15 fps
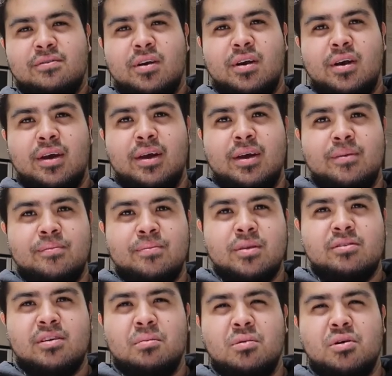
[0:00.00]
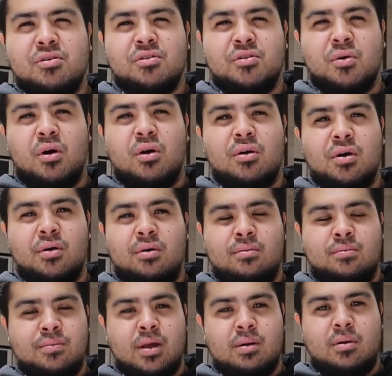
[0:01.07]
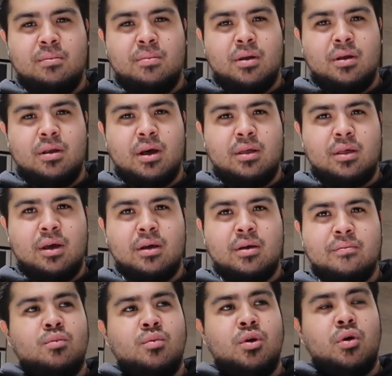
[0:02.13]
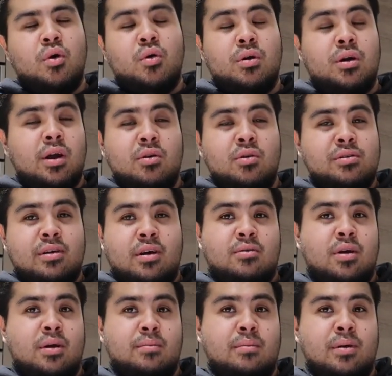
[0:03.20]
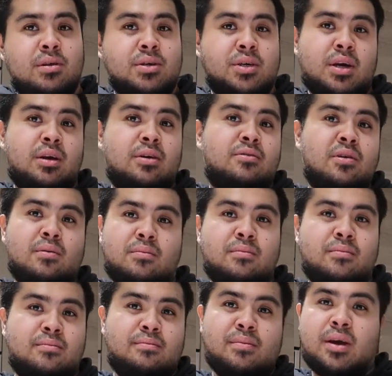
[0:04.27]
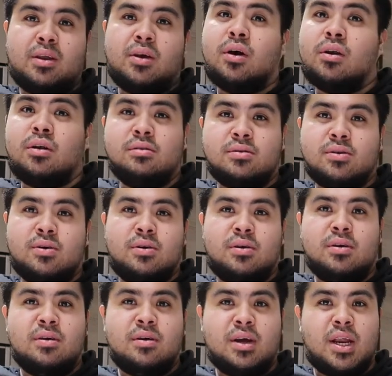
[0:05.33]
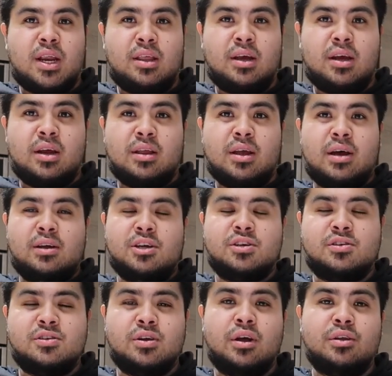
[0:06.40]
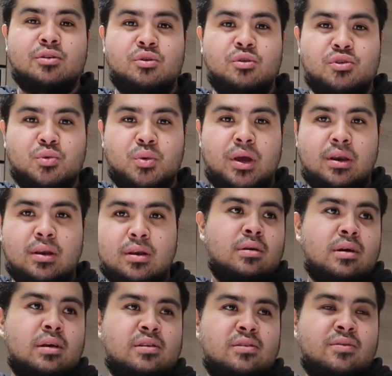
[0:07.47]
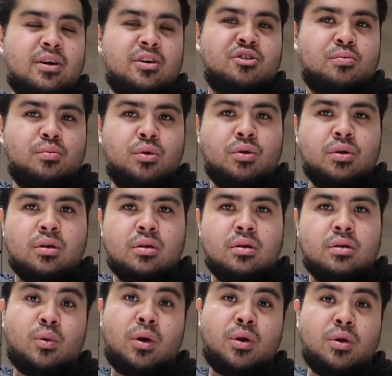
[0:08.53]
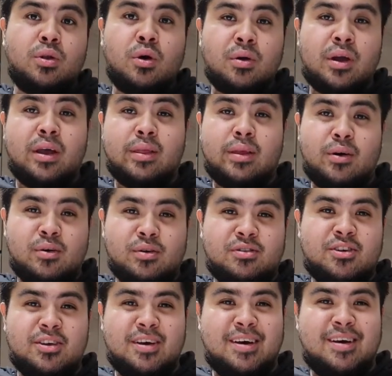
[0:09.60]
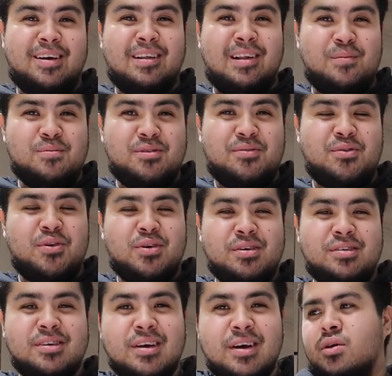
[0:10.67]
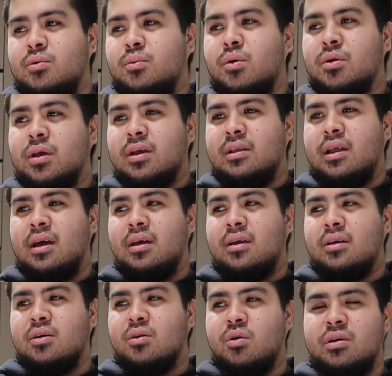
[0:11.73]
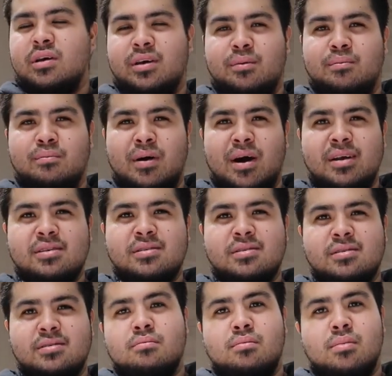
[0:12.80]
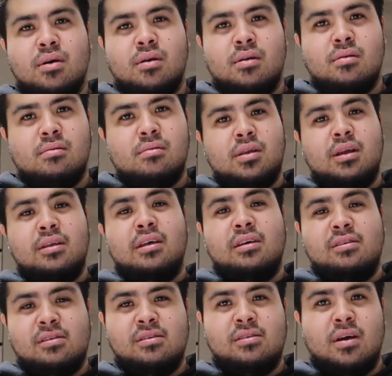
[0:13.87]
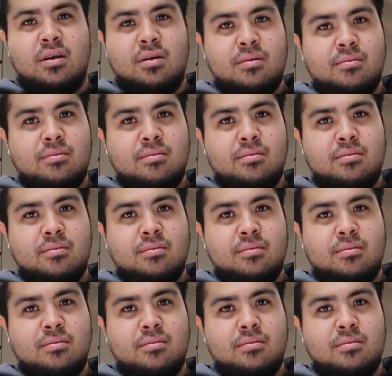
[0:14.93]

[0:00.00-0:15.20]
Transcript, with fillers: very similar to Oreo, in my opinion, I think. When you order cookies and cream milkshake from McDonald's or anything like that, it's just not too sweet. It's very smooth. When you don't get those uh, clumps, of course, you won't get like cookie bites, but the taste is there,